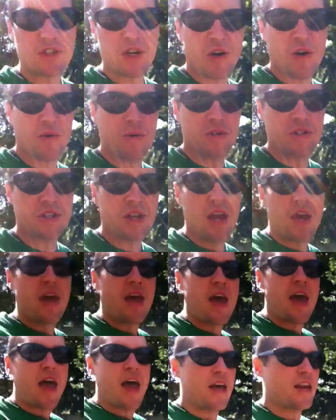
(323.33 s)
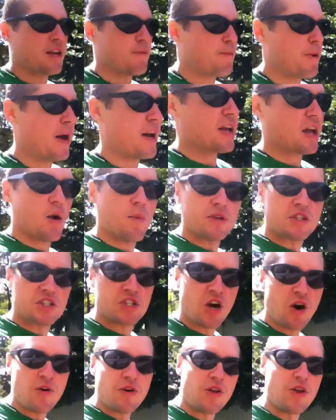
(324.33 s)
tones. And depending on which
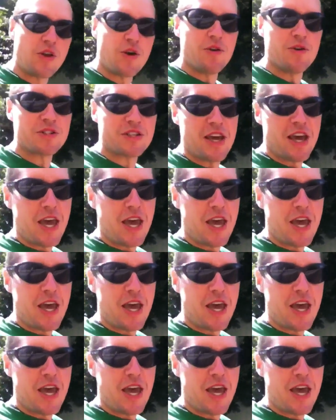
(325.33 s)
tone you use,